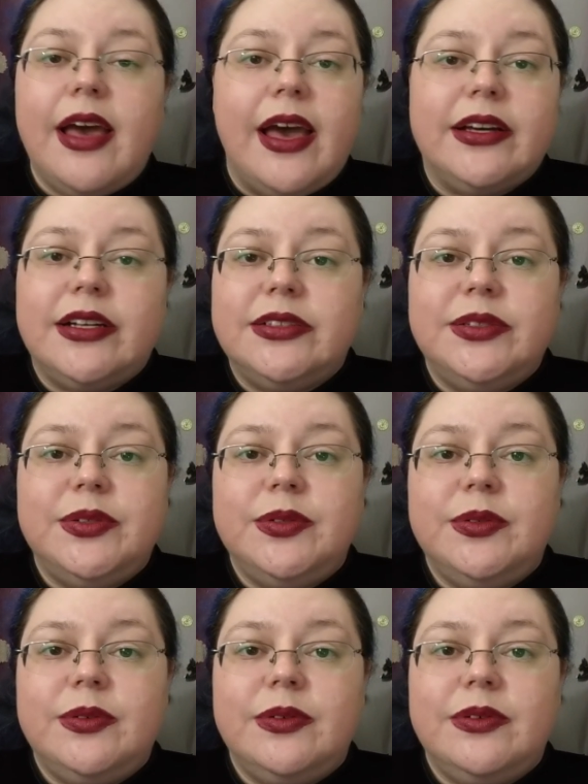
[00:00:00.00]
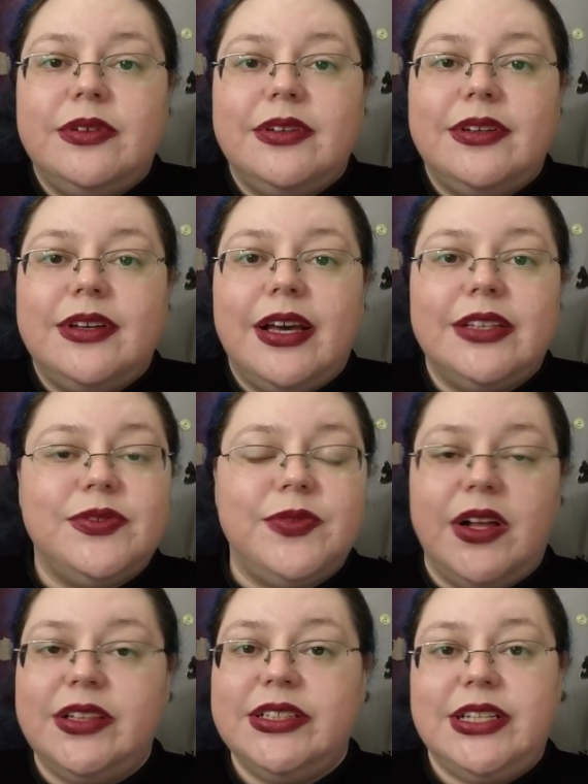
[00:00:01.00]
Ekalu has
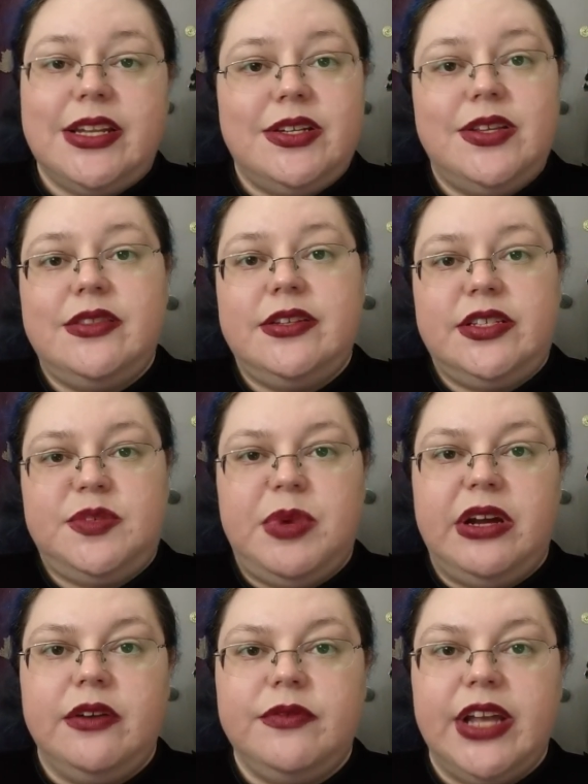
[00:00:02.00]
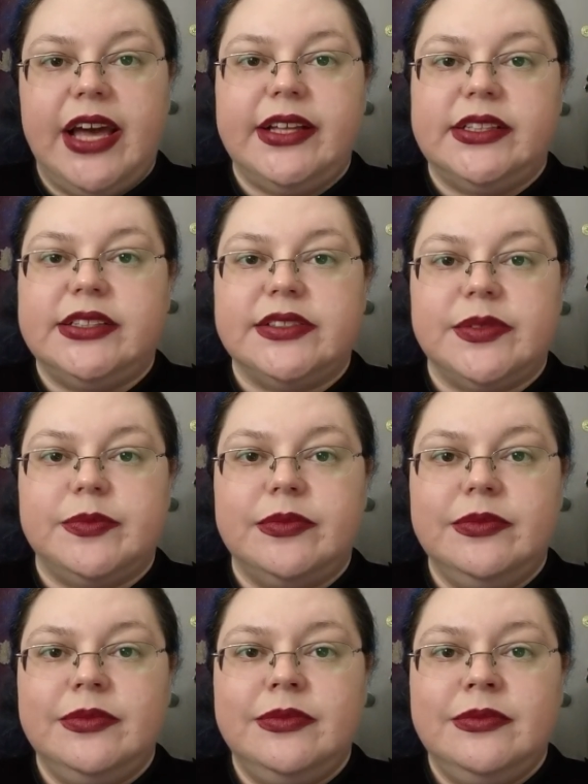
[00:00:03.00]
fallen into the despair of nihilism
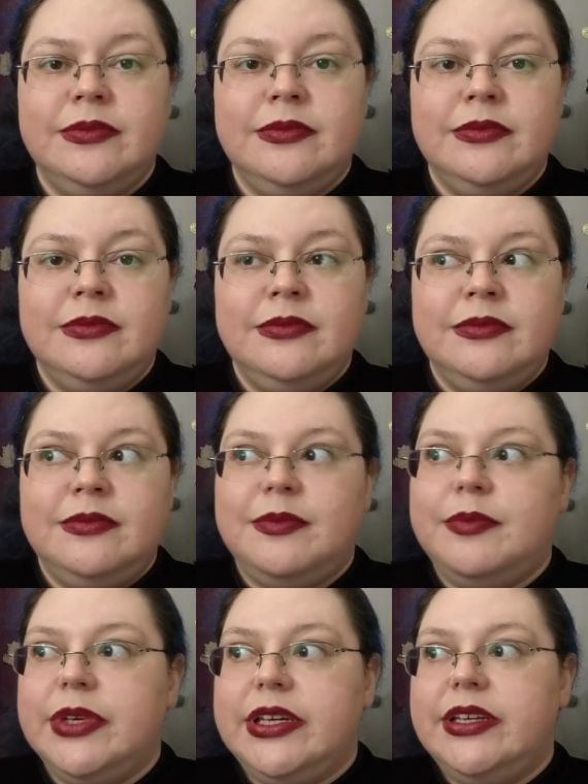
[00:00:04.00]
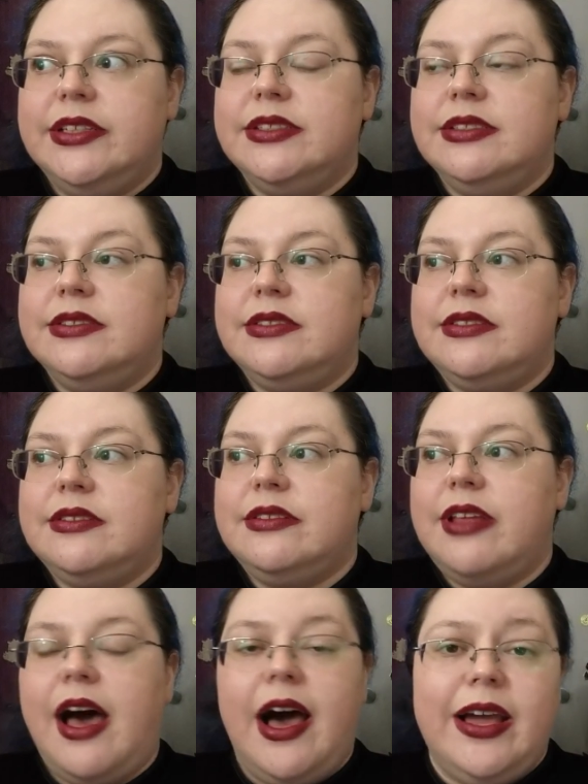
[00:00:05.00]
because
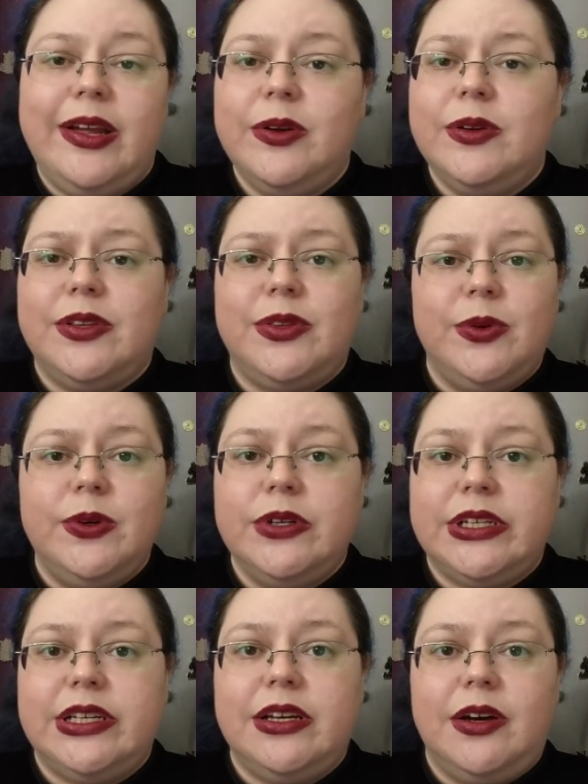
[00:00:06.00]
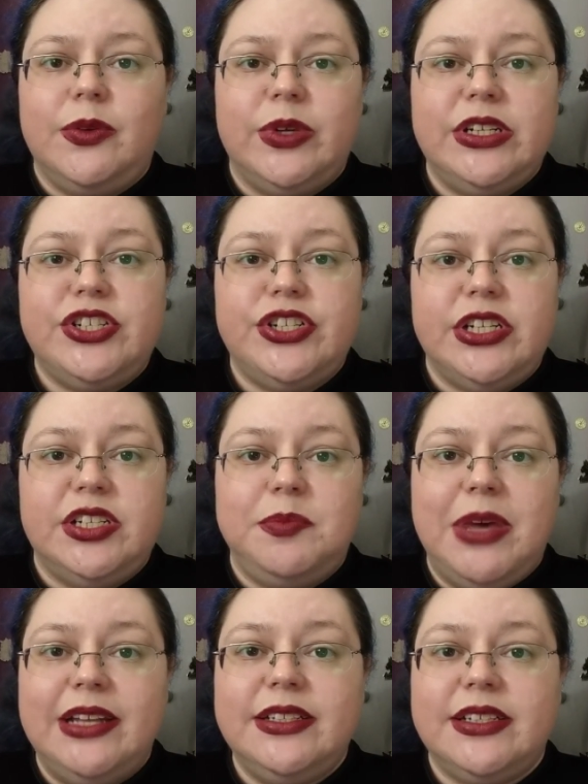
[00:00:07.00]
the higher authority on which she
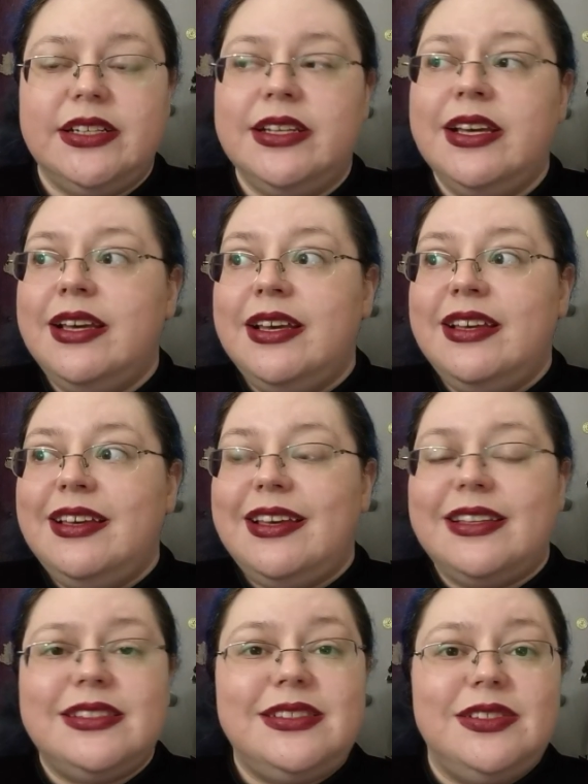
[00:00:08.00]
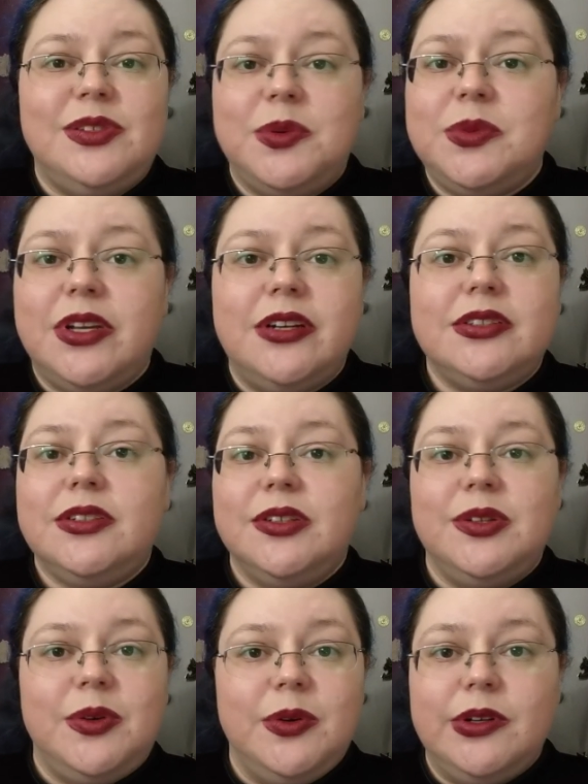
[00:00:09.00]
depended is no
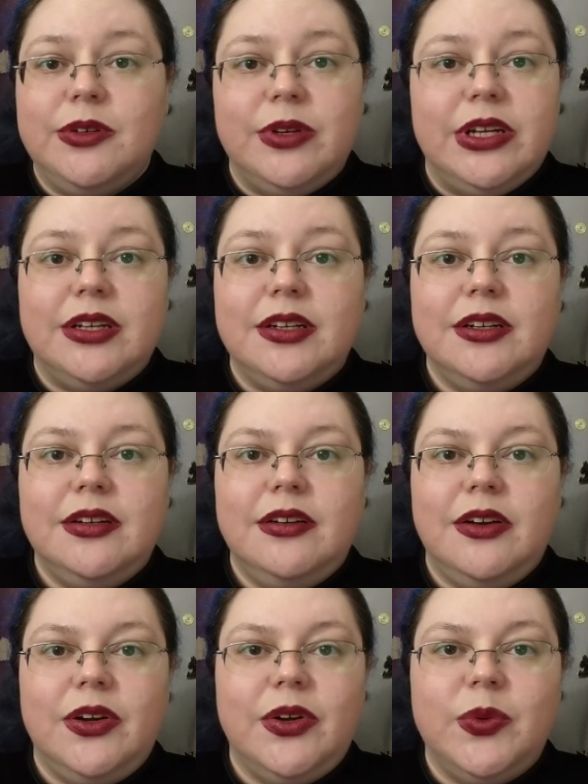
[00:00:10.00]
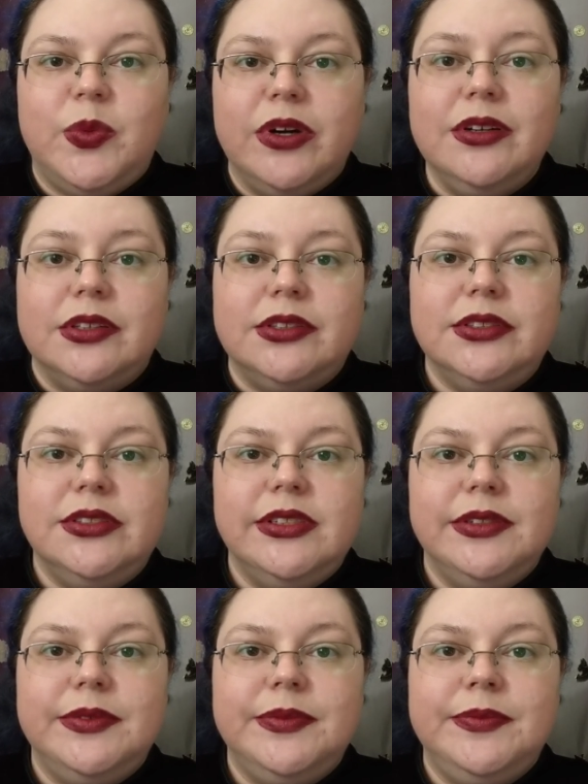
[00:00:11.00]
longer ordering her world.